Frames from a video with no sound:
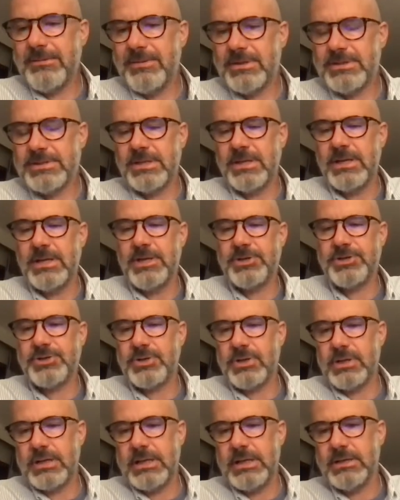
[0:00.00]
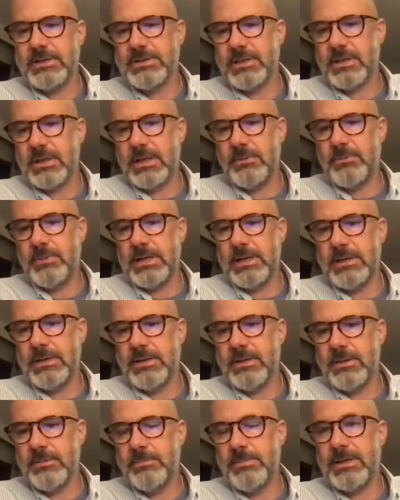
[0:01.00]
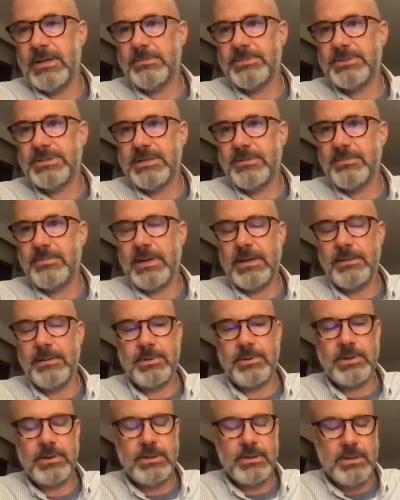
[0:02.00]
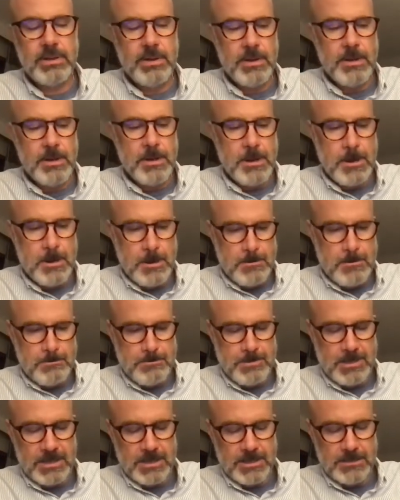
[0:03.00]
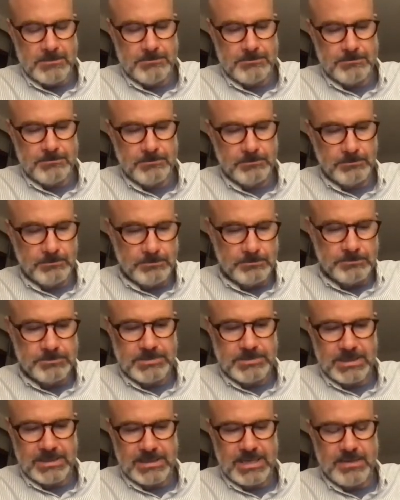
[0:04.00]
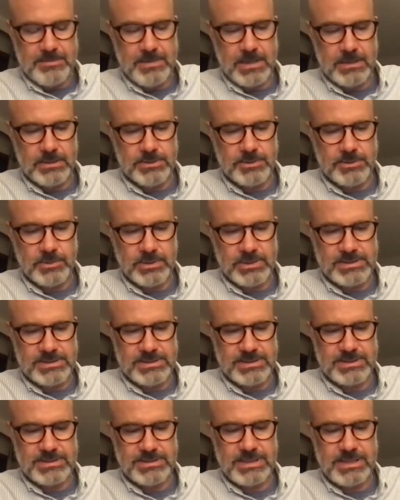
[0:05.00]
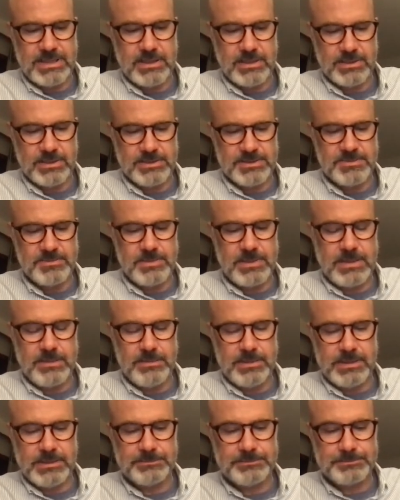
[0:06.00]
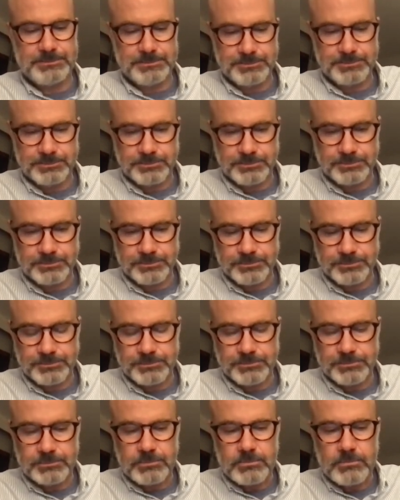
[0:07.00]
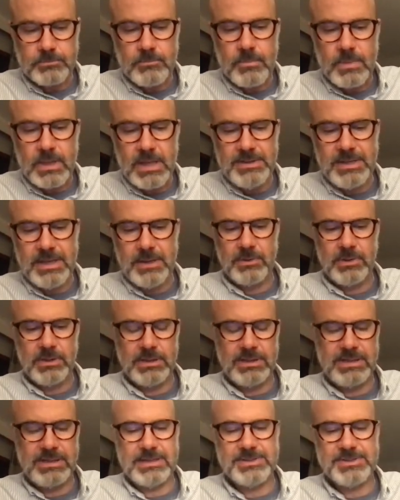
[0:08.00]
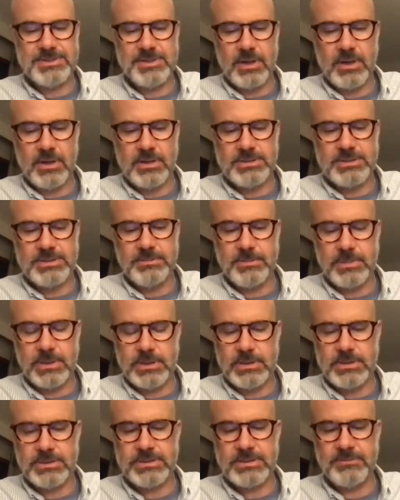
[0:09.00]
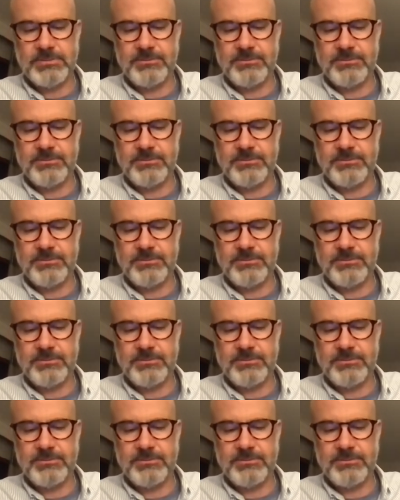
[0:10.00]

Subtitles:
this initially until I read the BMC paper that came out in 2016 on the SPEMI. And they were looking at SARS and MERS and